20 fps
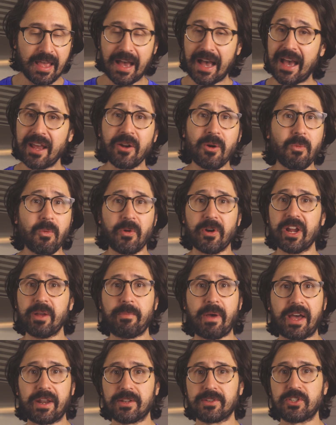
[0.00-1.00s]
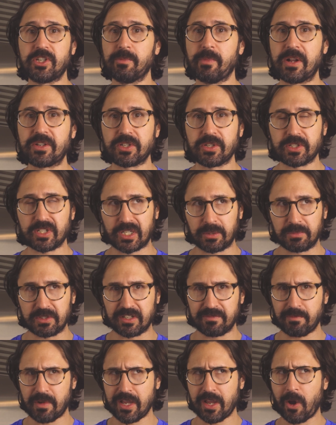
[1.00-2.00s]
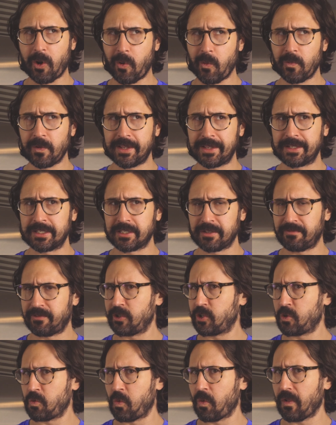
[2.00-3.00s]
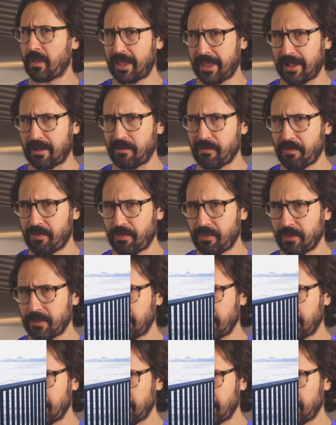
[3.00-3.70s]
I don't worry about it too much in terms of my own individual health.